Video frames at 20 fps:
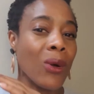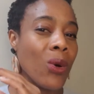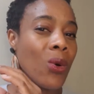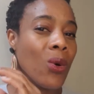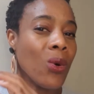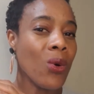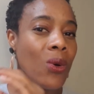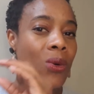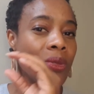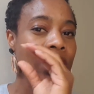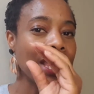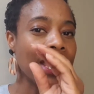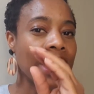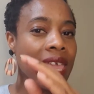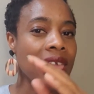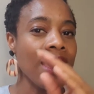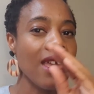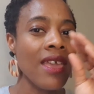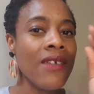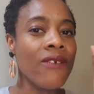all the
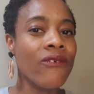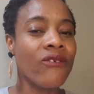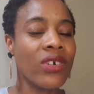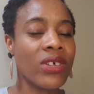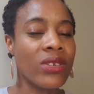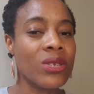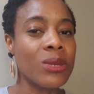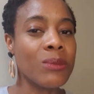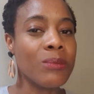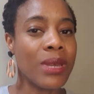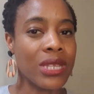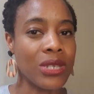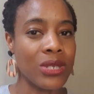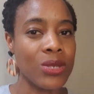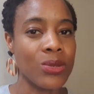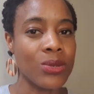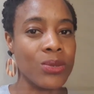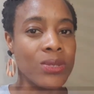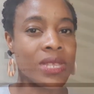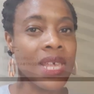key
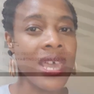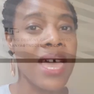fundamentals